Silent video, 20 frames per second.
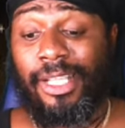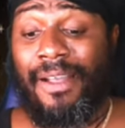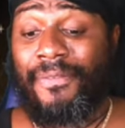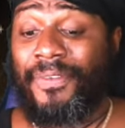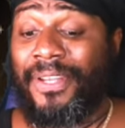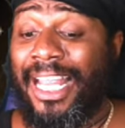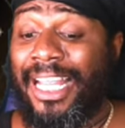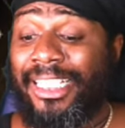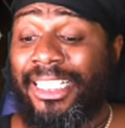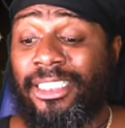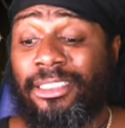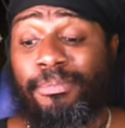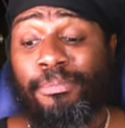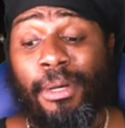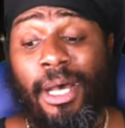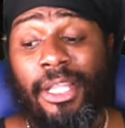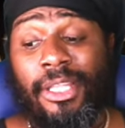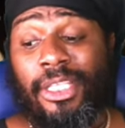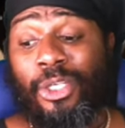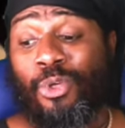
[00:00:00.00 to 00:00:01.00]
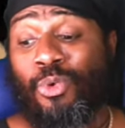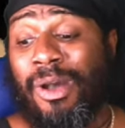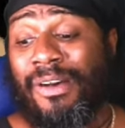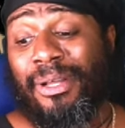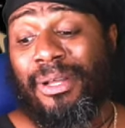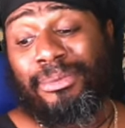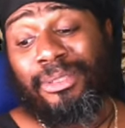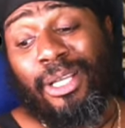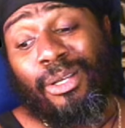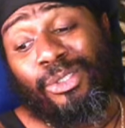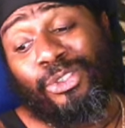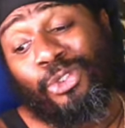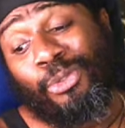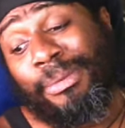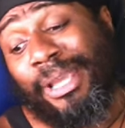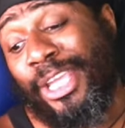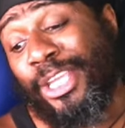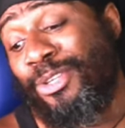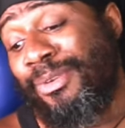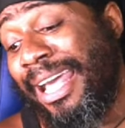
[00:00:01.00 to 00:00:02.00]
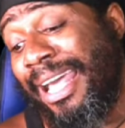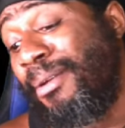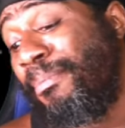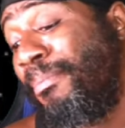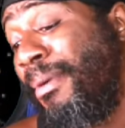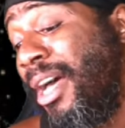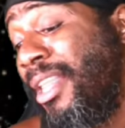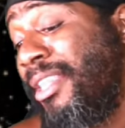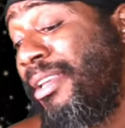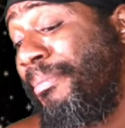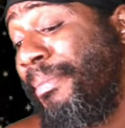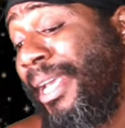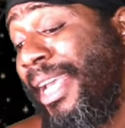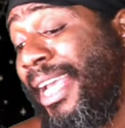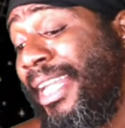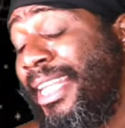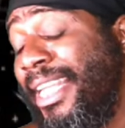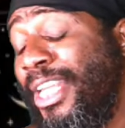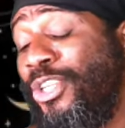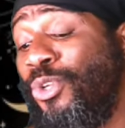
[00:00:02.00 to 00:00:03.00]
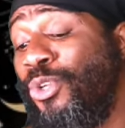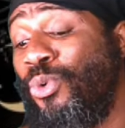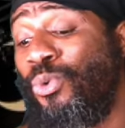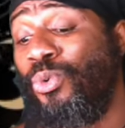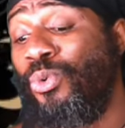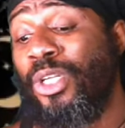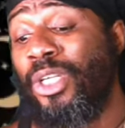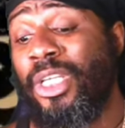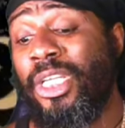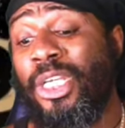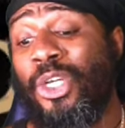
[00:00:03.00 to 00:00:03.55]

I feel like this mother, whoever I'm talking to, man, you got a mother, man, that knew,